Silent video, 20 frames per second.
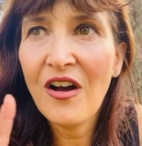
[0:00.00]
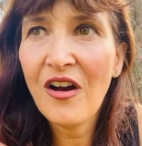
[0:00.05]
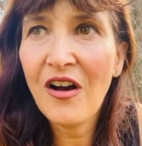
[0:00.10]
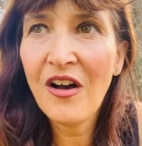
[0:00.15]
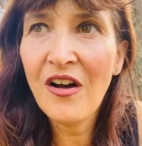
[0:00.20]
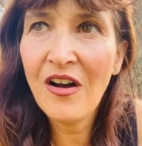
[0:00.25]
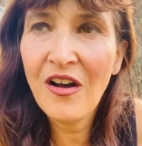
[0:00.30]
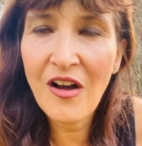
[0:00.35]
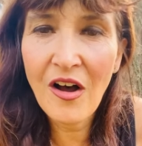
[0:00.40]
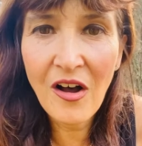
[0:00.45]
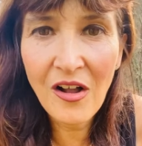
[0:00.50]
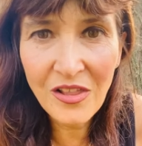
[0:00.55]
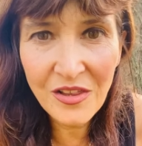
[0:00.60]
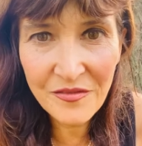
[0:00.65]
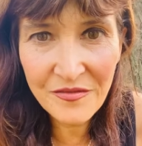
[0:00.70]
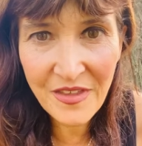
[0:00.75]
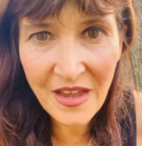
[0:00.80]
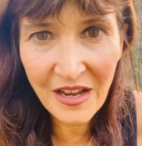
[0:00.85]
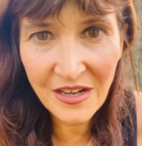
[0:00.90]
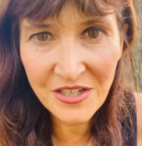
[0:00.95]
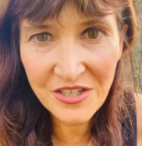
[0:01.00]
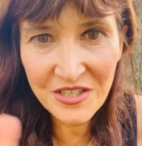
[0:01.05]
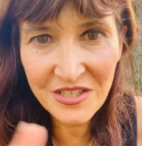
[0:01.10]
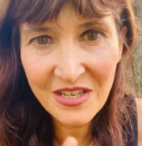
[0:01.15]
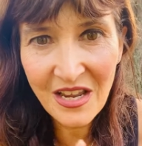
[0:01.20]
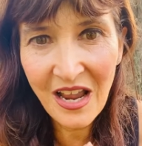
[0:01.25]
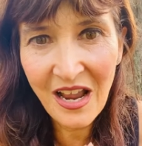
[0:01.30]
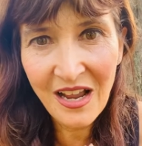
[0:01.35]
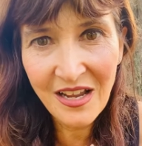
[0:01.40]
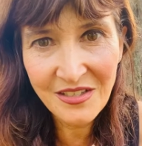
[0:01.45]
uh, all of that, just
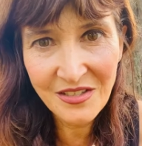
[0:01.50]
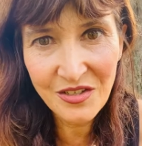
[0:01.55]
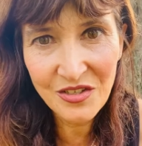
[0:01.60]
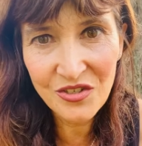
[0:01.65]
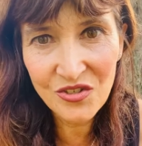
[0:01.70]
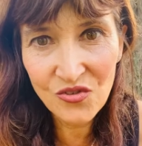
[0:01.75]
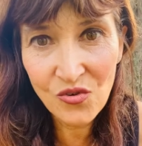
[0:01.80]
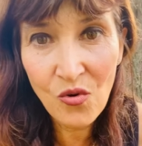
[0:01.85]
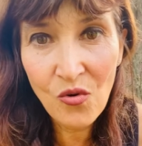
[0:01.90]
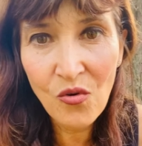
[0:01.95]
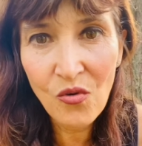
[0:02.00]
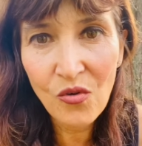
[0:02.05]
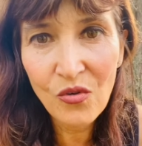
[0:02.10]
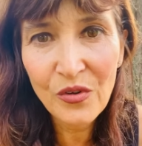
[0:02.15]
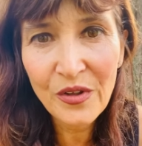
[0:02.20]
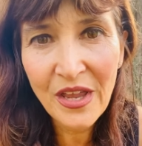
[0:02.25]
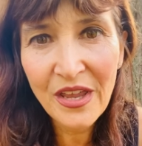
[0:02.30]
as a soul